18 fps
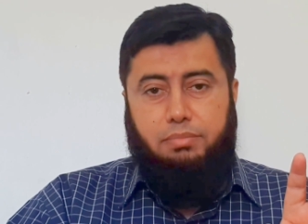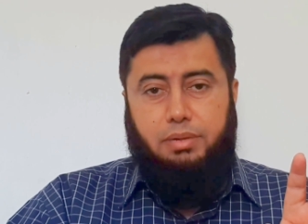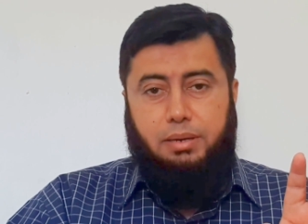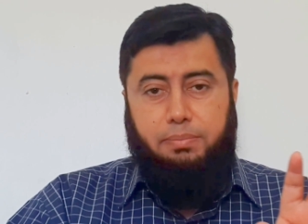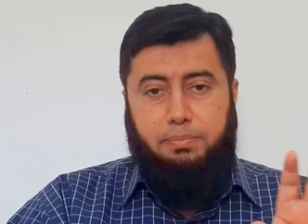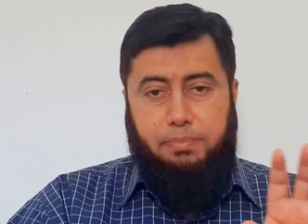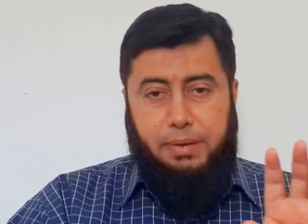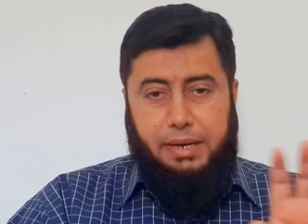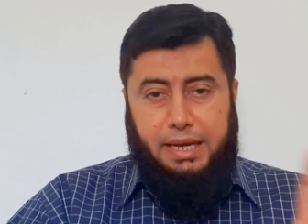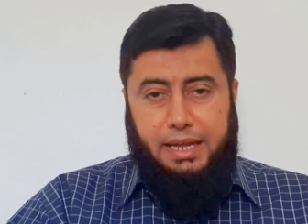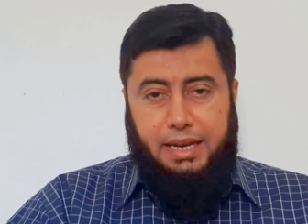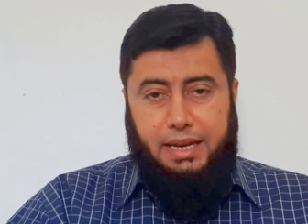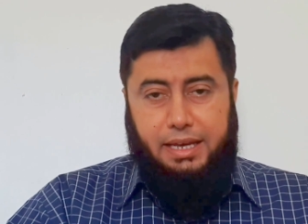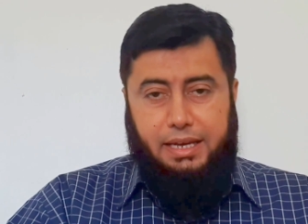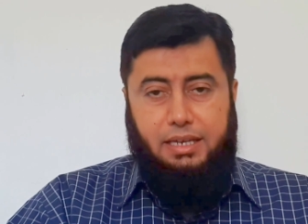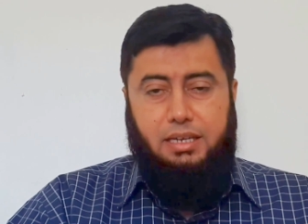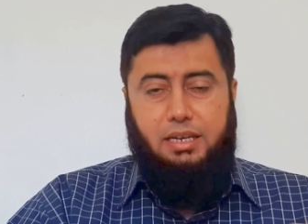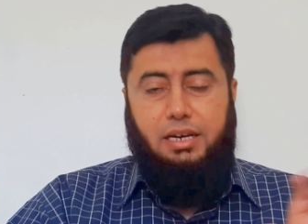By
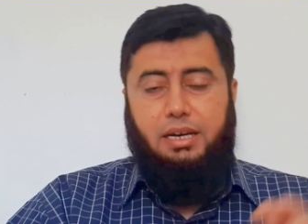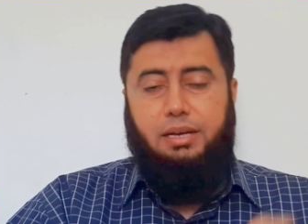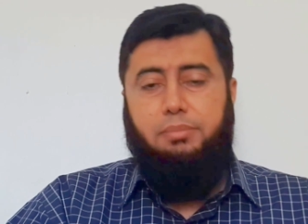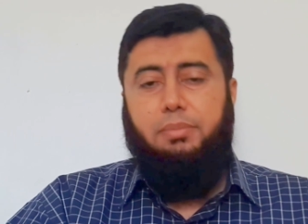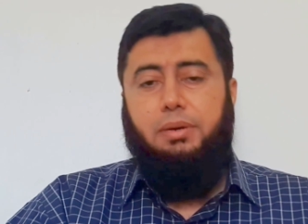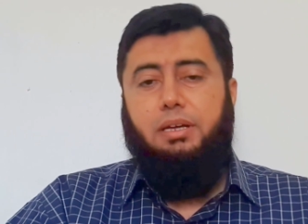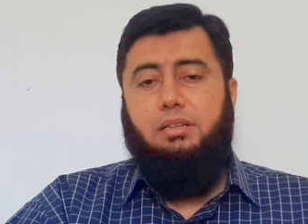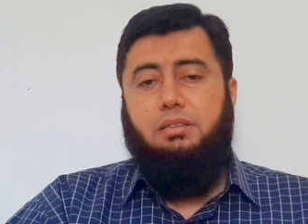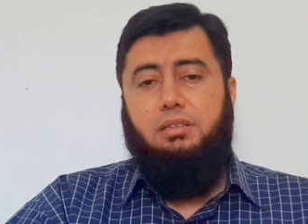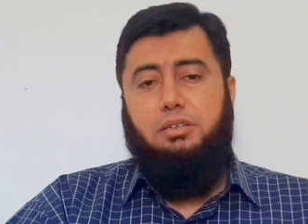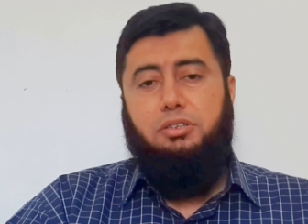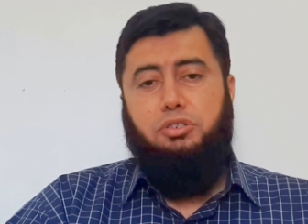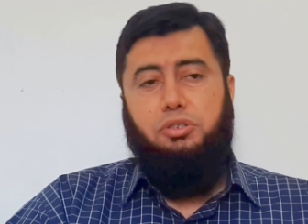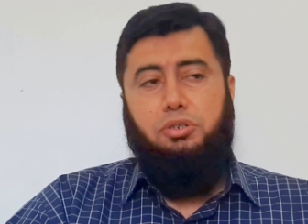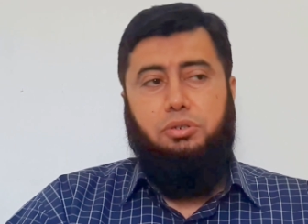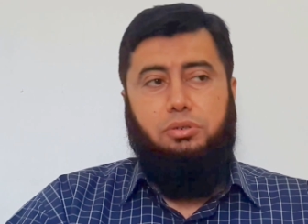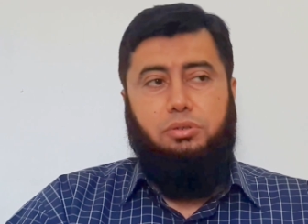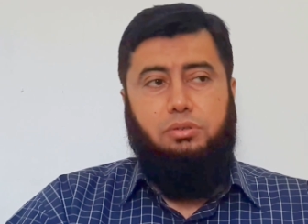planning, I mean
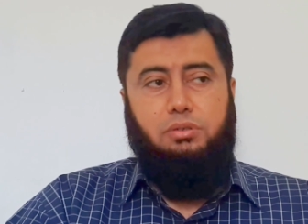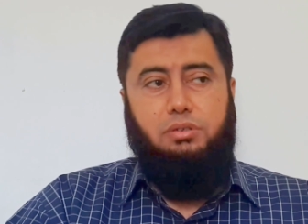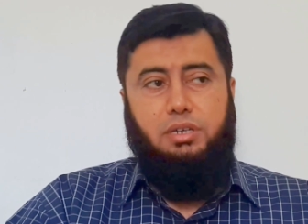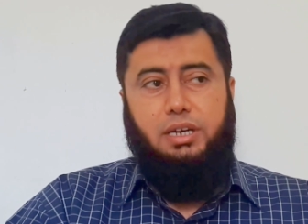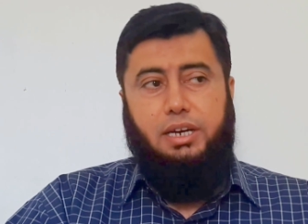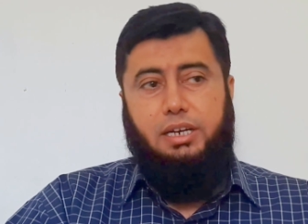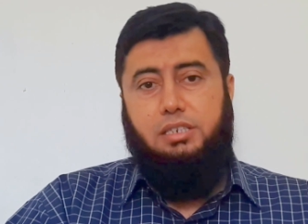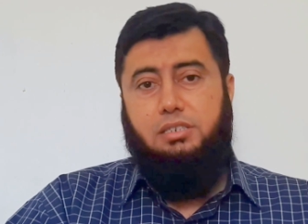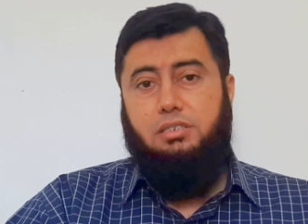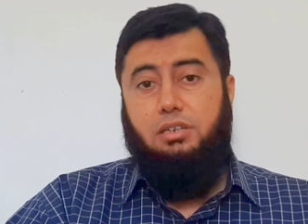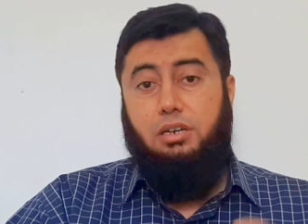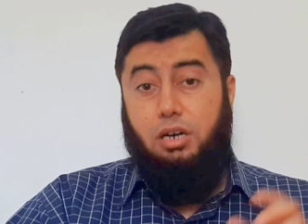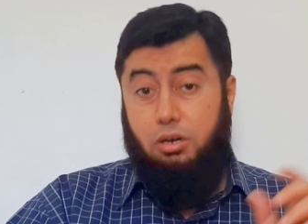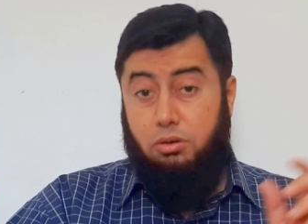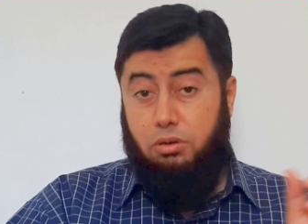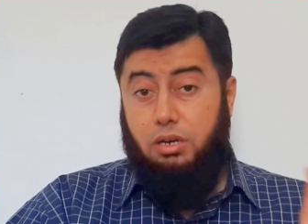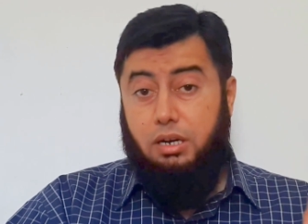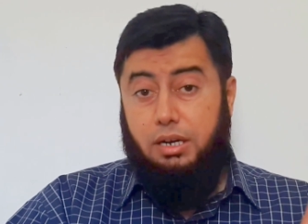that you write an
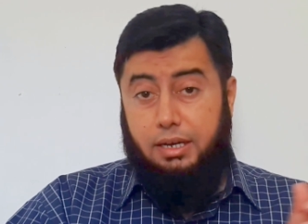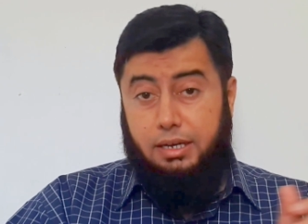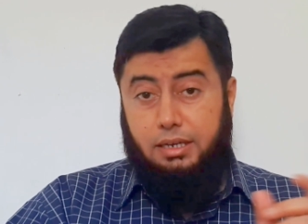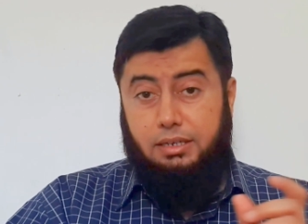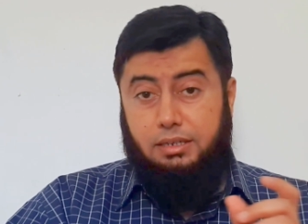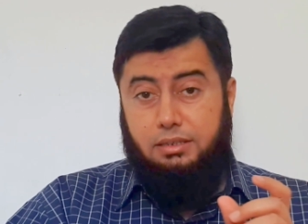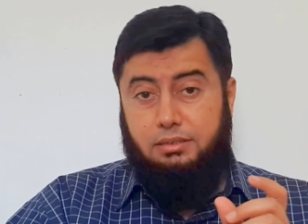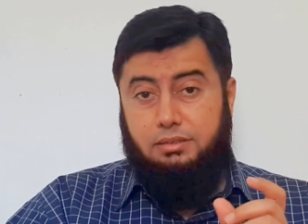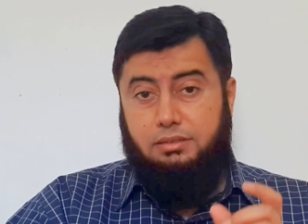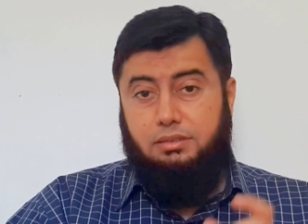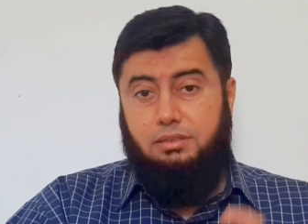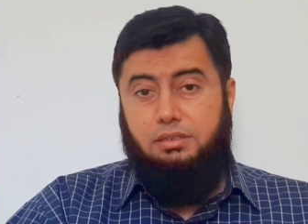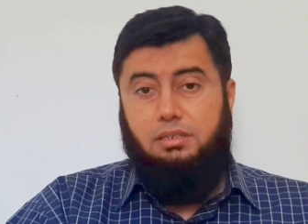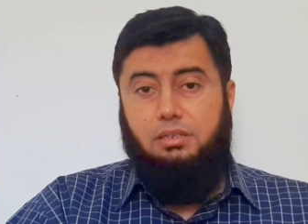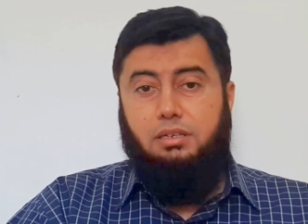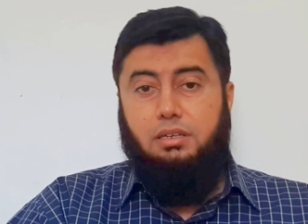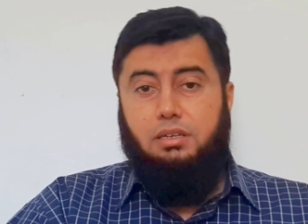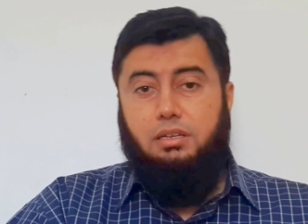outline,
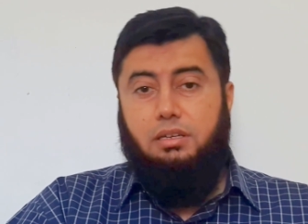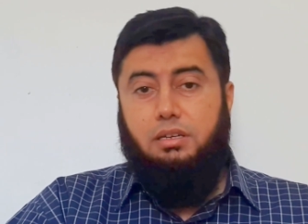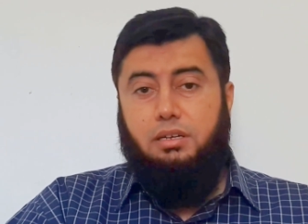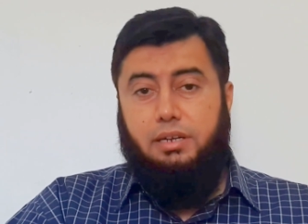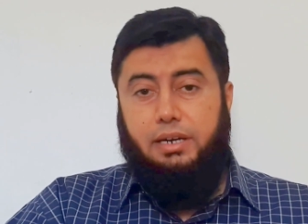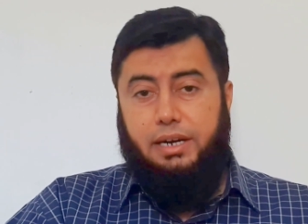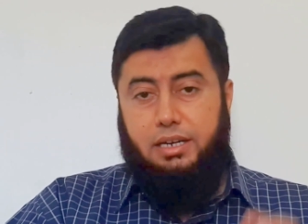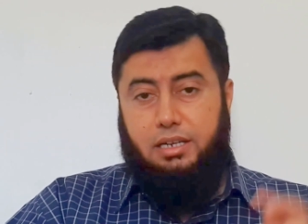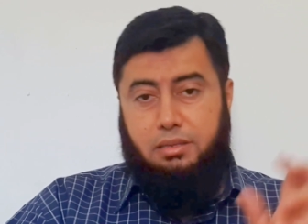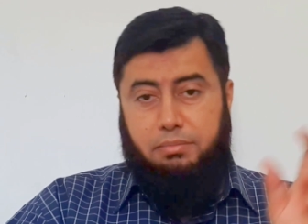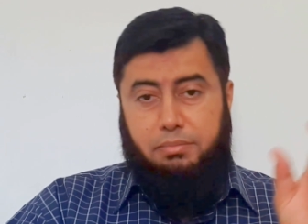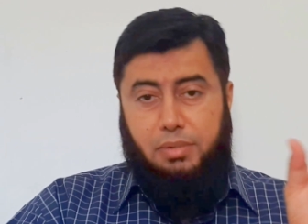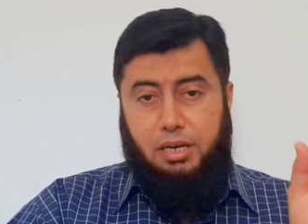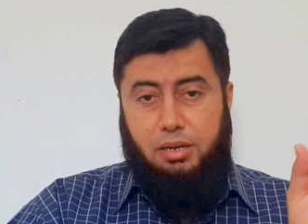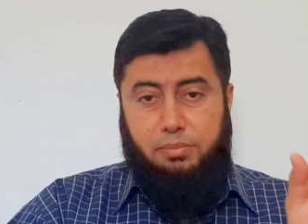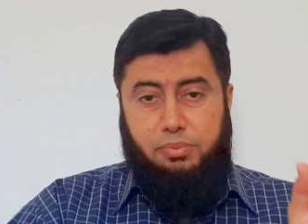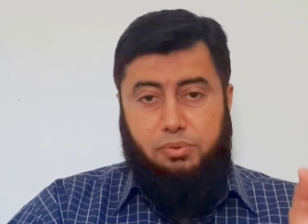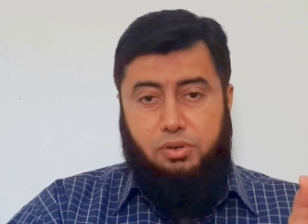write the
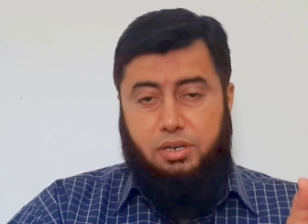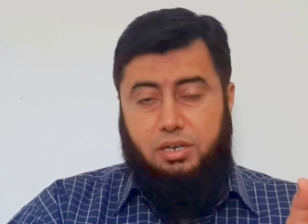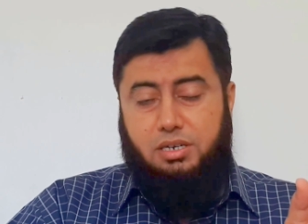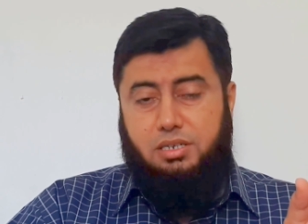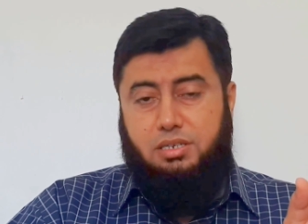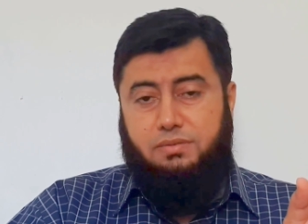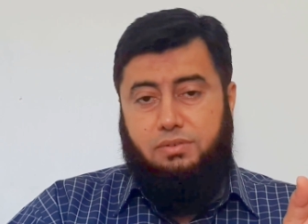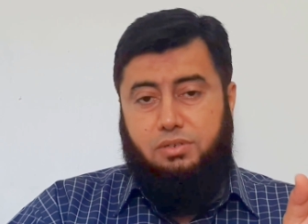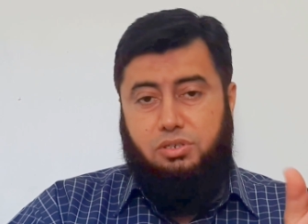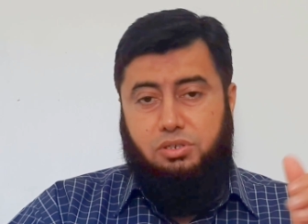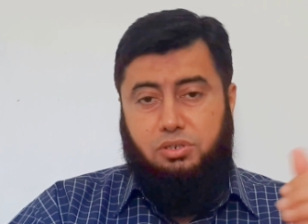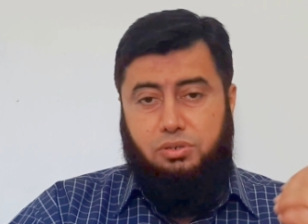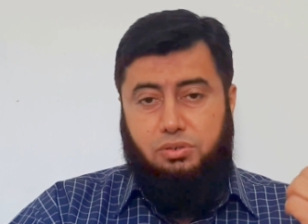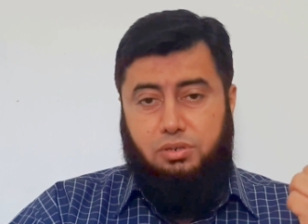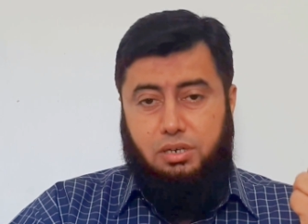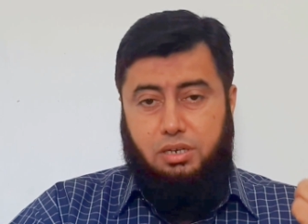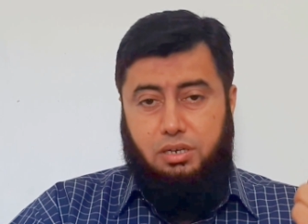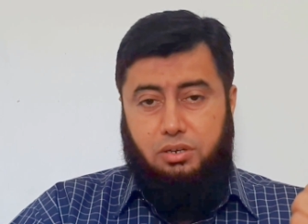main points which
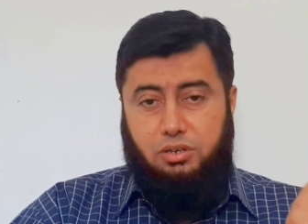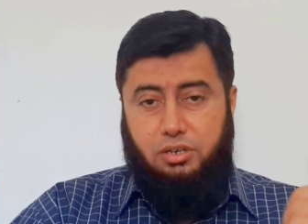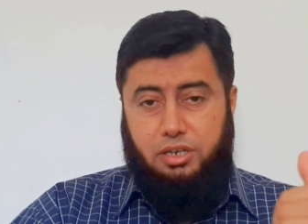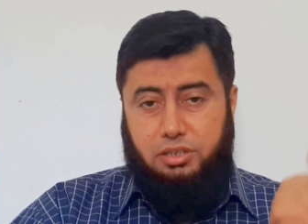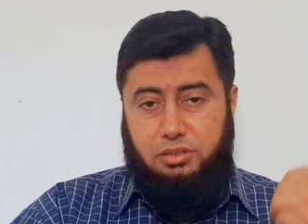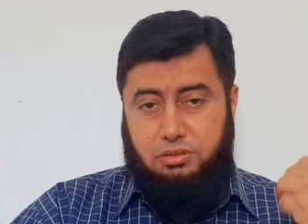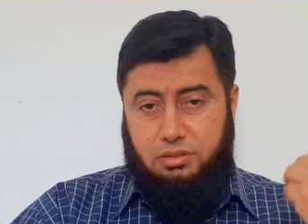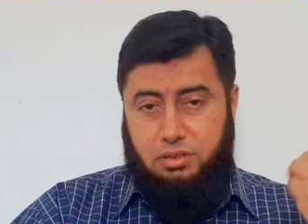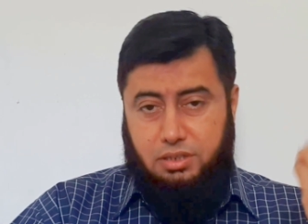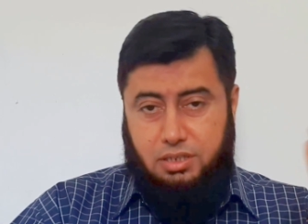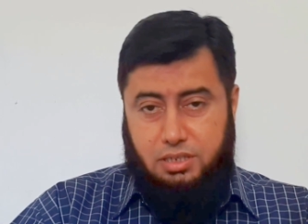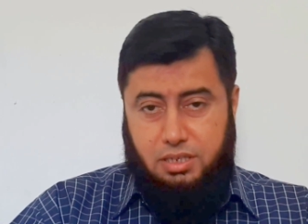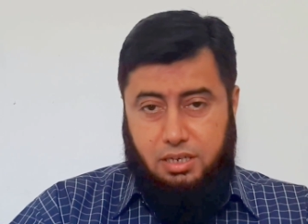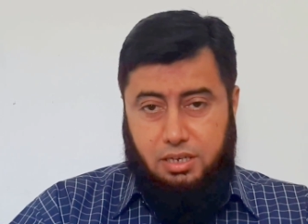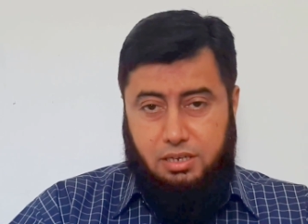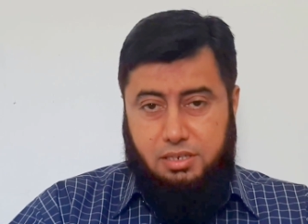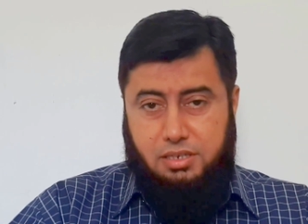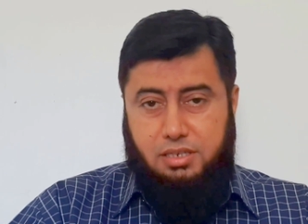you are going to
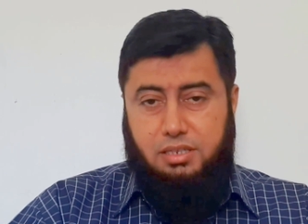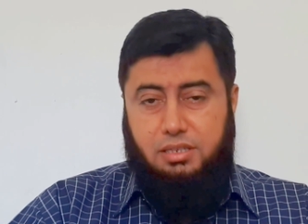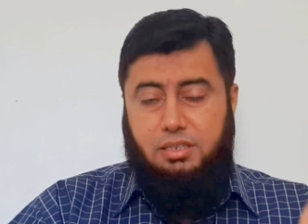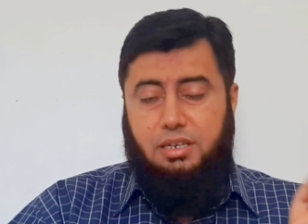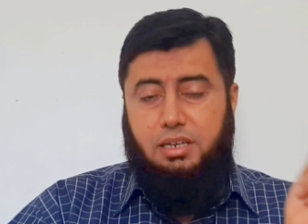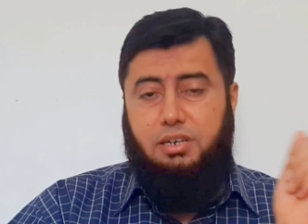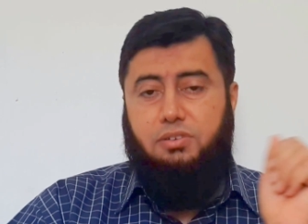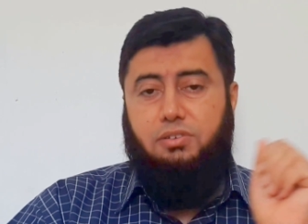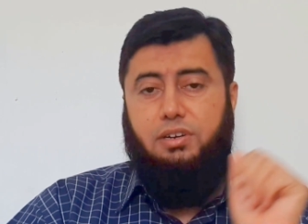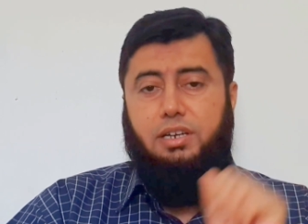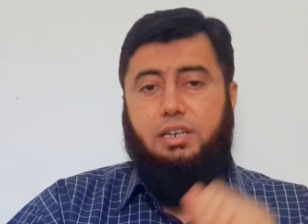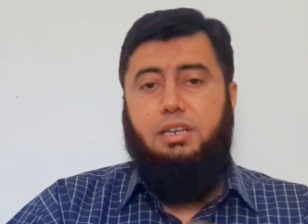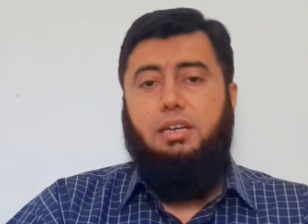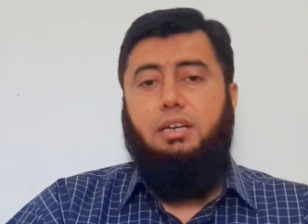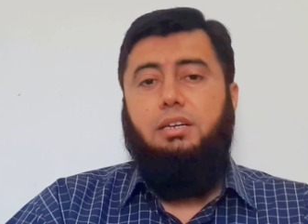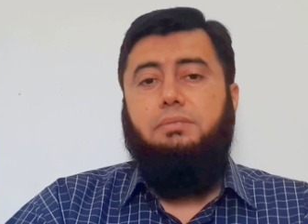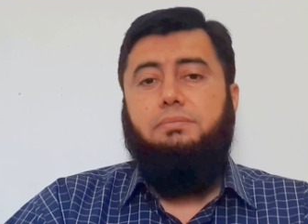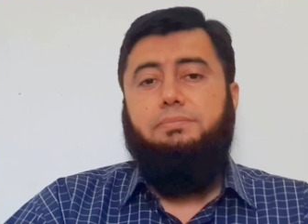discuss in that
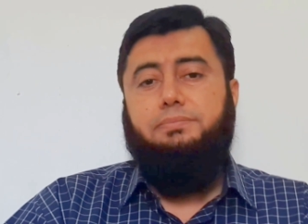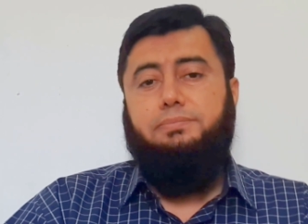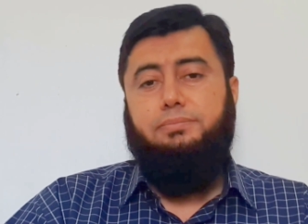writing.